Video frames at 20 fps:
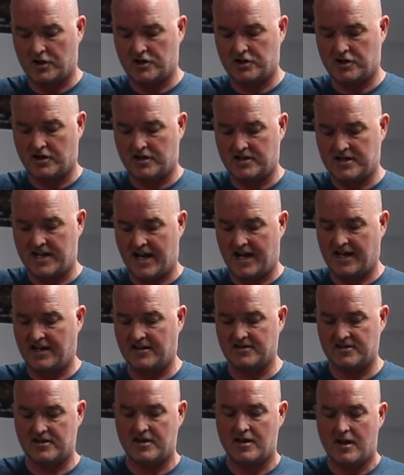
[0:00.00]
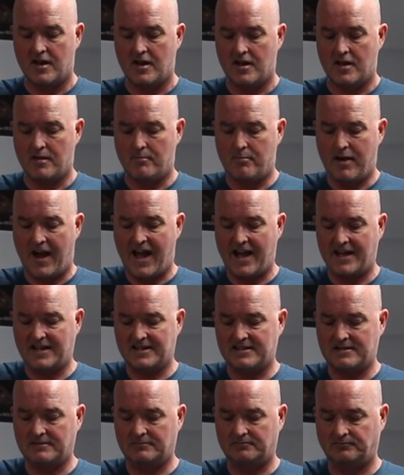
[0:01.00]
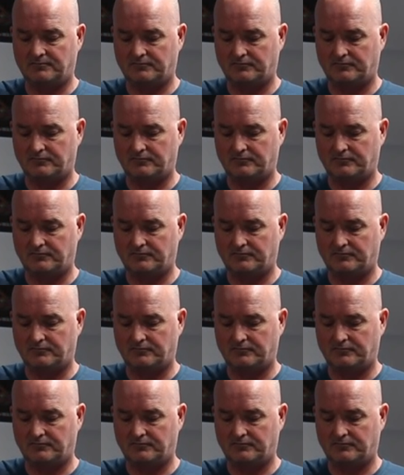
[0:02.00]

which contains the pegs,